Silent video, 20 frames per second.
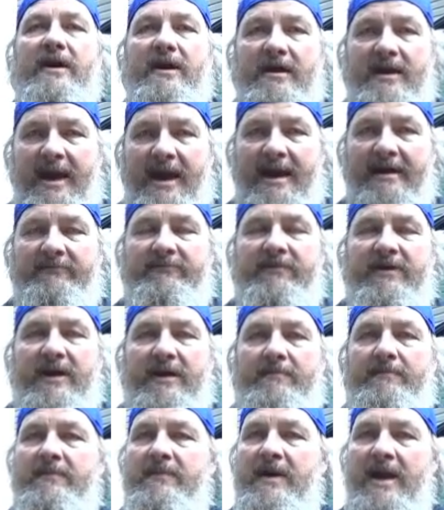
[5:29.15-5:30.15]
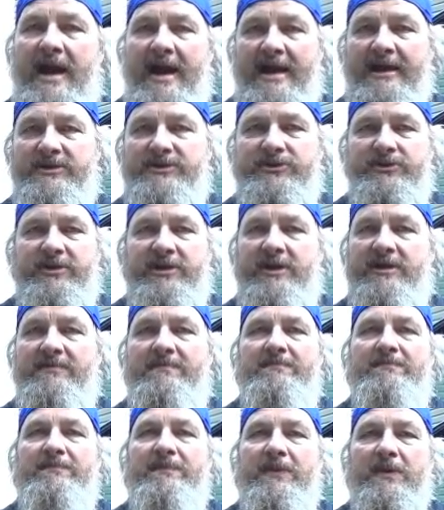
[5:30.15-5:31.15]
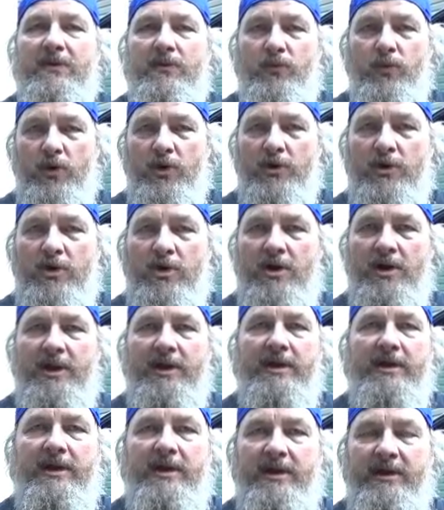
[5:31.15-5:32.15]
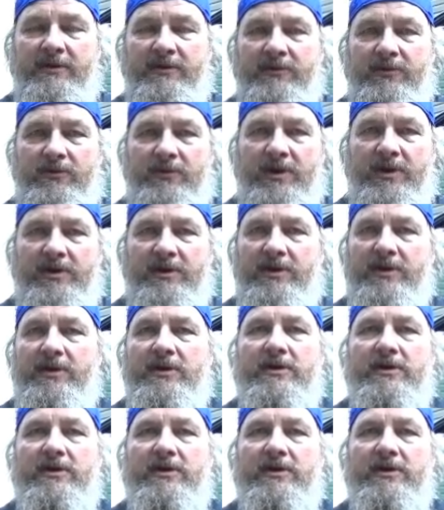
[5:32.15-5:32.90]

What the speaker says: and have them actually work on it and do it.